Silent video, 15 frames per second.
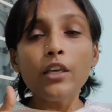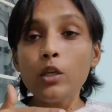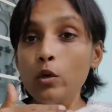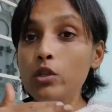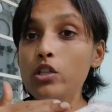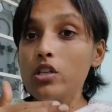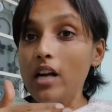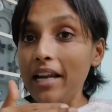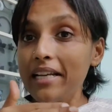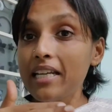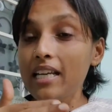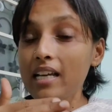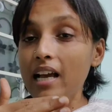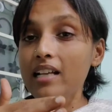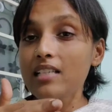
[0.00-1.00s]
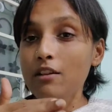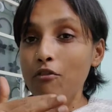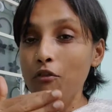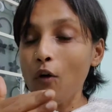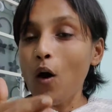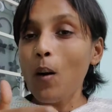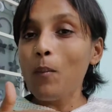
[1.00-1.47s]
I used writing as
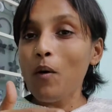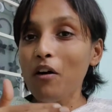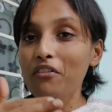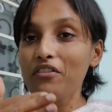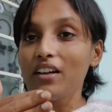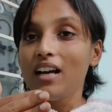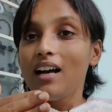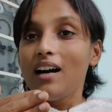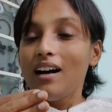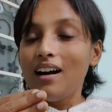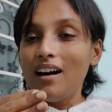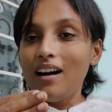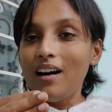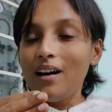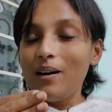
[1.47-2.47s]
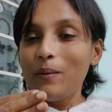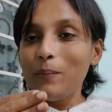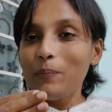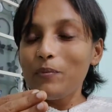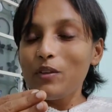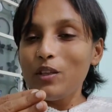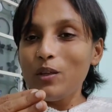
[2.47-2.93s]
a form of,
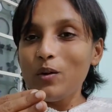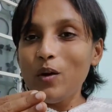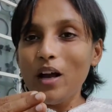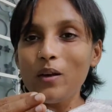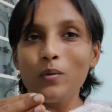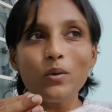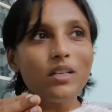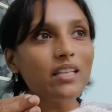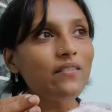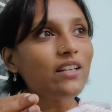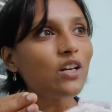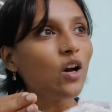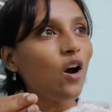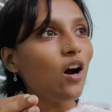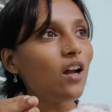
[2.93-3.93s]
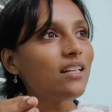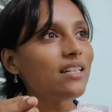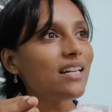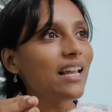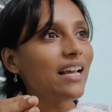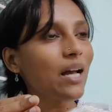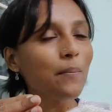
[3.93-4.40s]
you know, I would even call
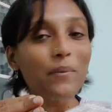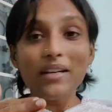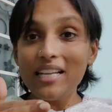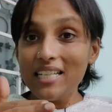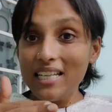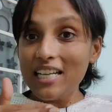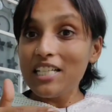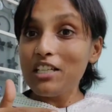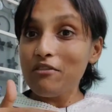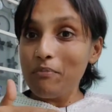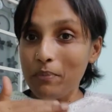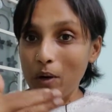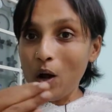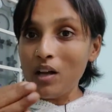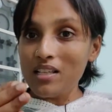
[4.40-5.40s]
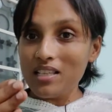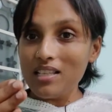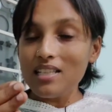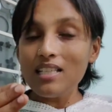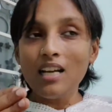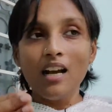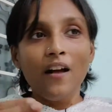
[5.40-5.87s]
it like a meditative
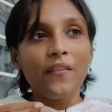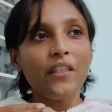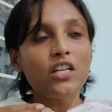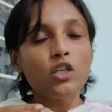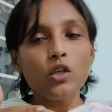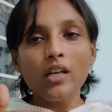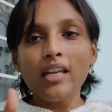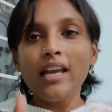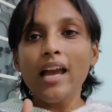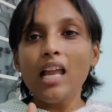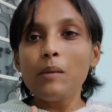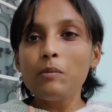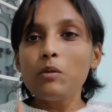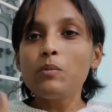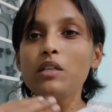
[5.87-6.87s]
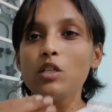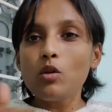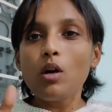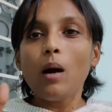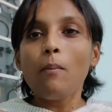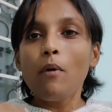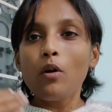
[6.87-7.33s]
process that really helped me
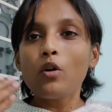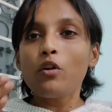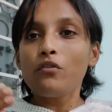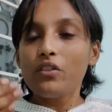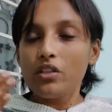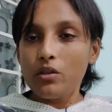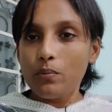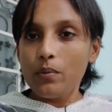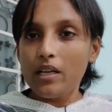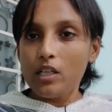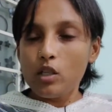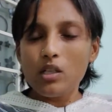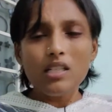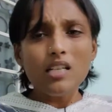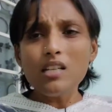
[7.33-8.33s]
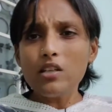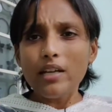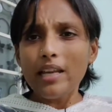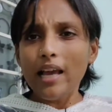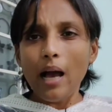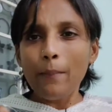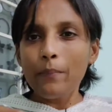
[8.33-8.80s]
to come out of the depression. It didn't
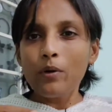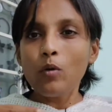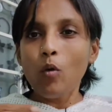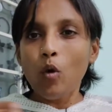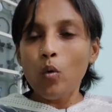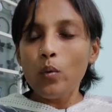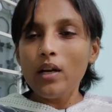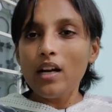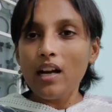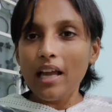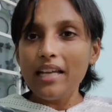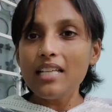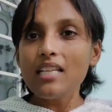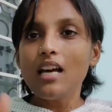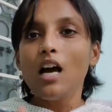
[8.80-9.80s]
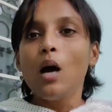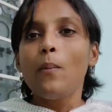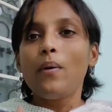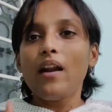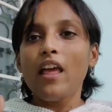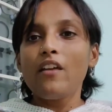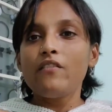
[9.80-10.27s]
really happen overnight,
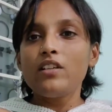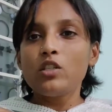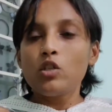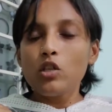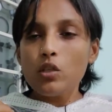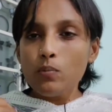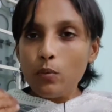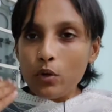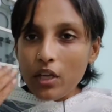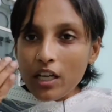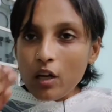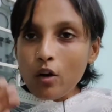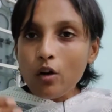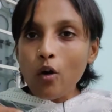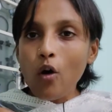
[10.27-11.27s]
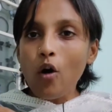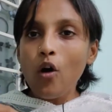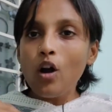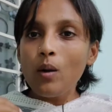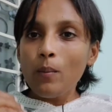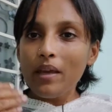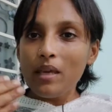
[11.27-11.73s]
but I was just putting down
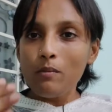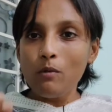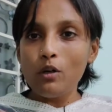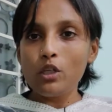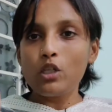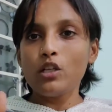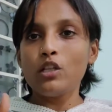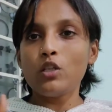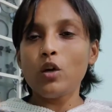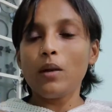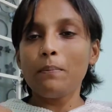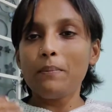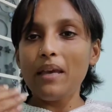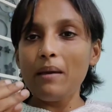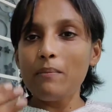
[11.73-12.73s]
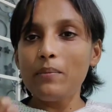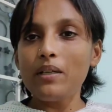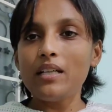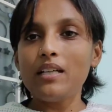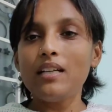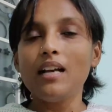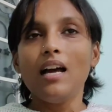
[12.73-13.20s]
all my emotions on
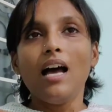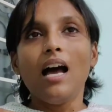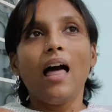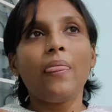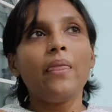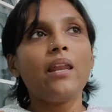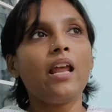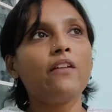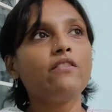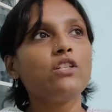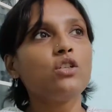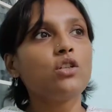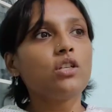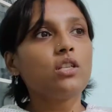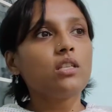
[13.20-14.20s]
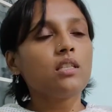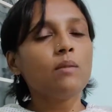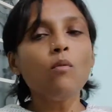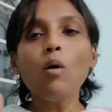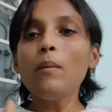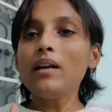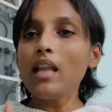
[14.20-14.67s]
paper, and then I was just,
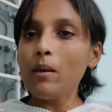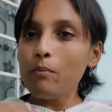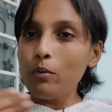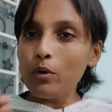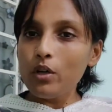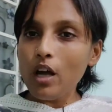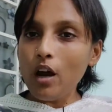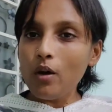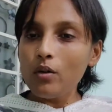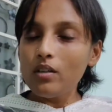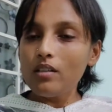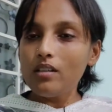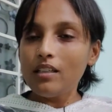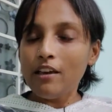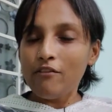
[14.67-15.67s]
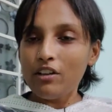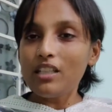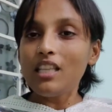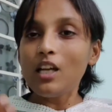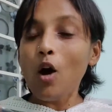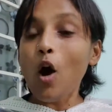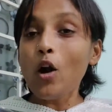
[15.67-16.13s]
the moment I put down
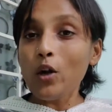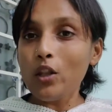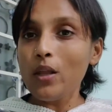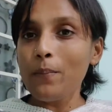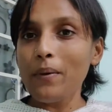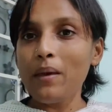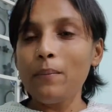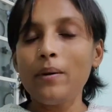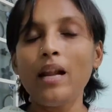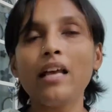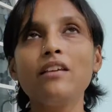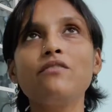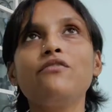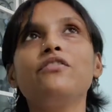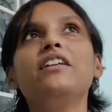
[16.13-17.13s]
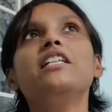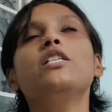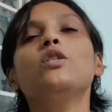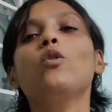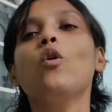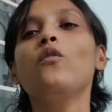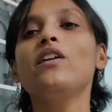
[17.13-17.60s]
everything onto the paper, I
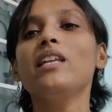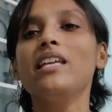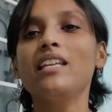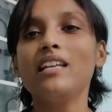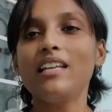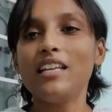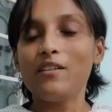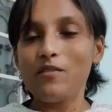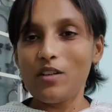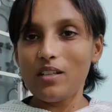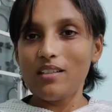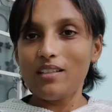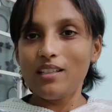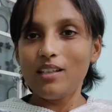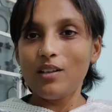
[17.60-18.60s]
feel so very relieved.